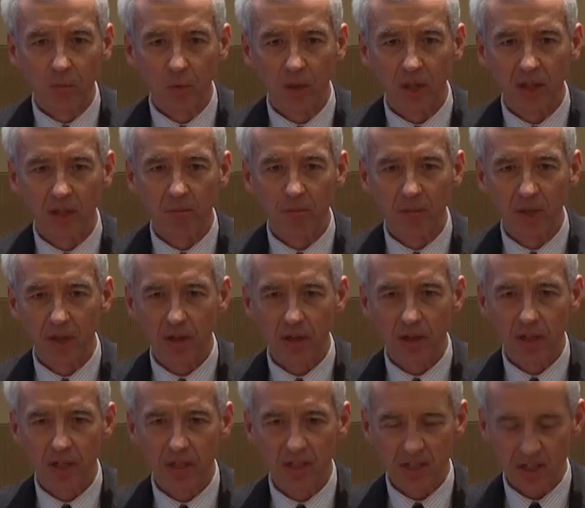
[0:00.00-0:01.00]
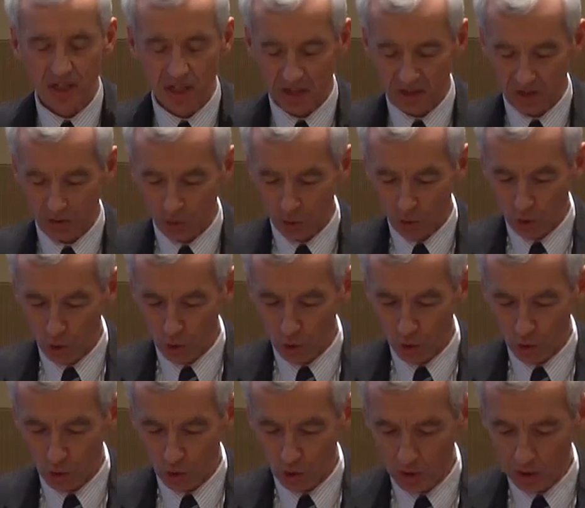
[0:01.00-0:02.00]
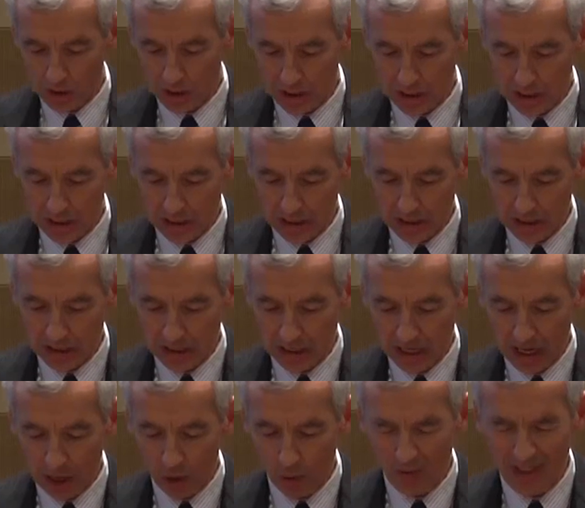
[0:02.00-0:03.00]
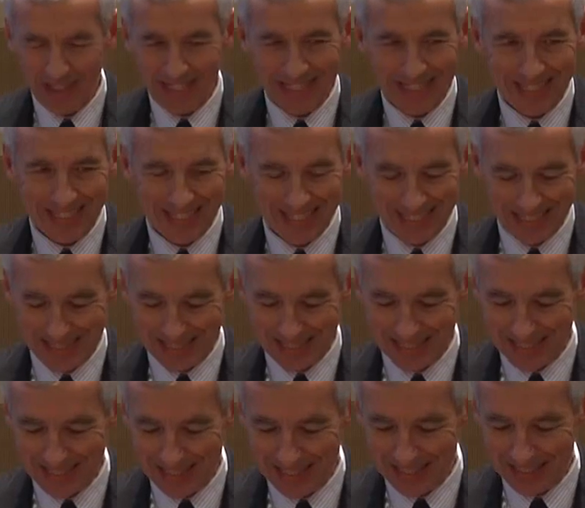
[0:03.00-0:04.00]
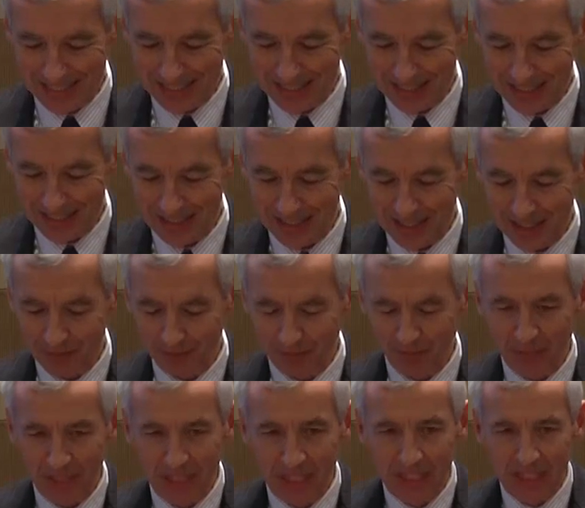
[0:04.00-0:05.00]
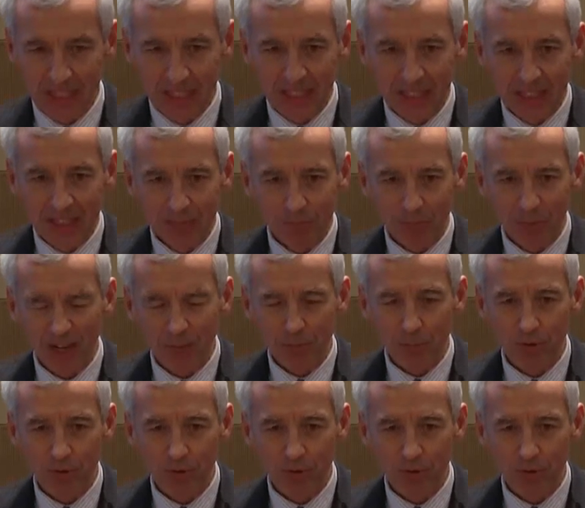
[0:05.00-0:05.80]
what Americans as a whole, how they tend to see things. And by